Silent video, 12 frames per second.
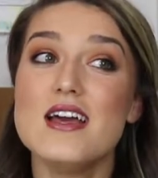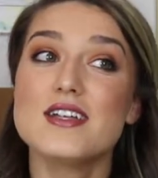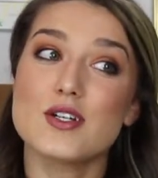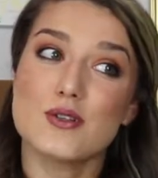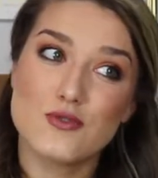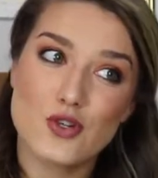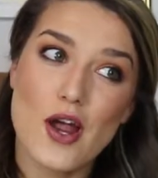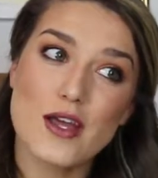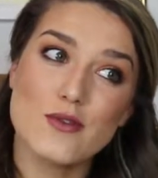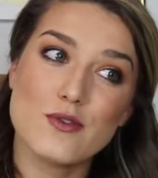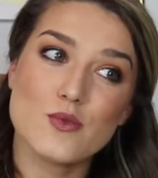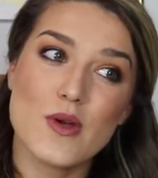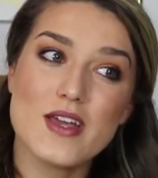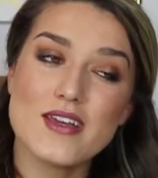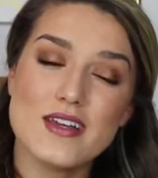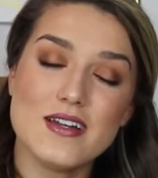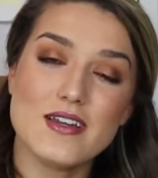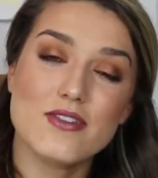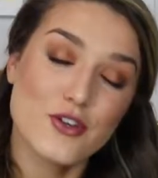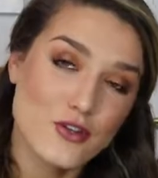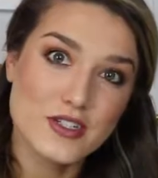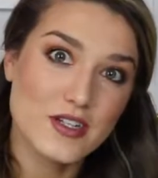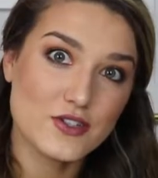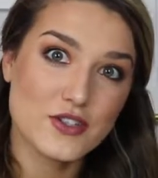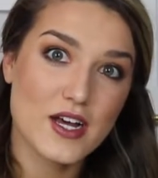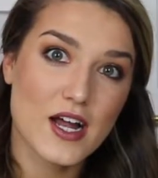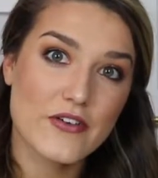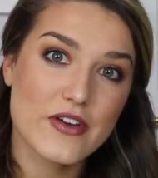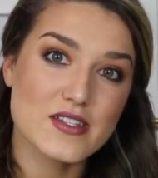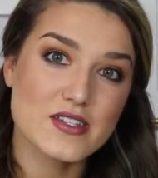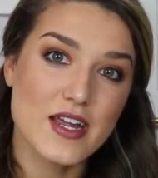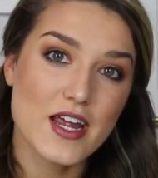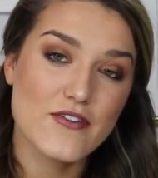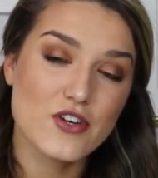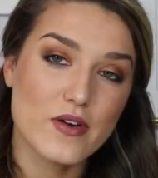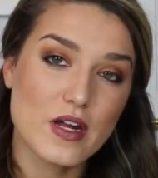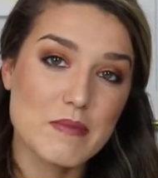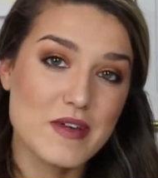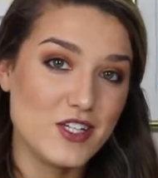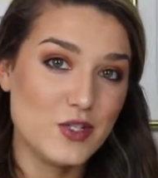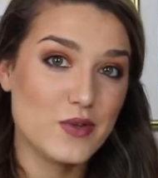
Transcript: to try and lose weight eating 1,300 calories a day, if you know what I mean.